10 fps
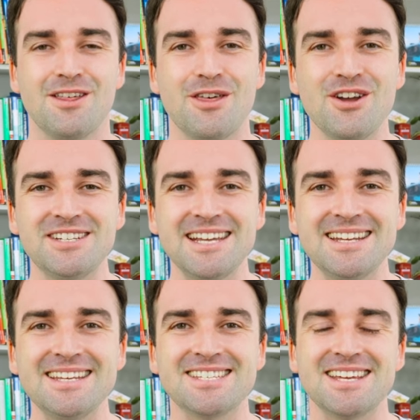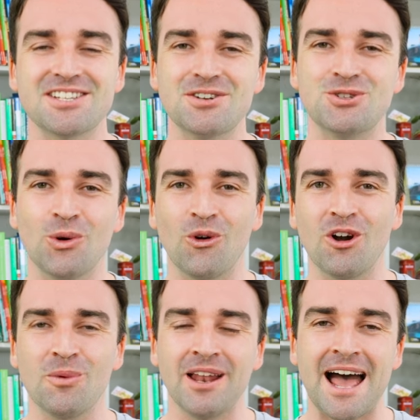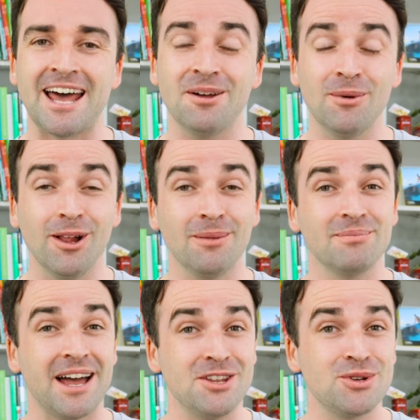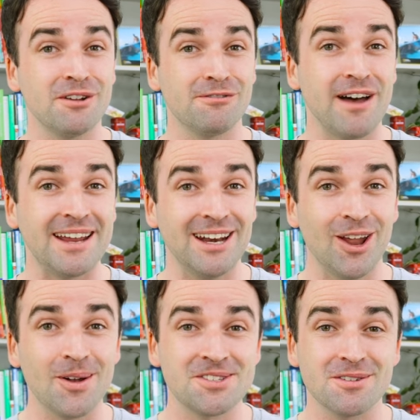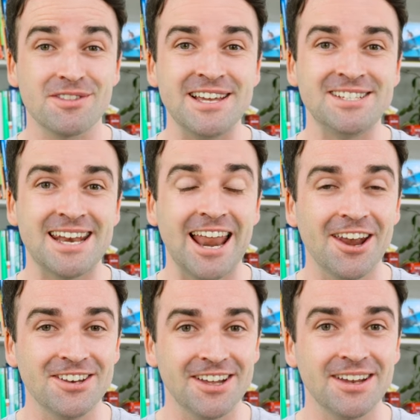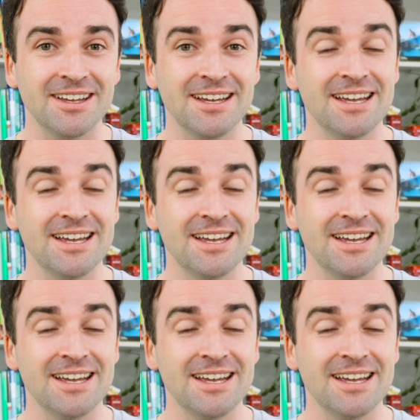13 is this adorable animal, and you can find lots of these in London.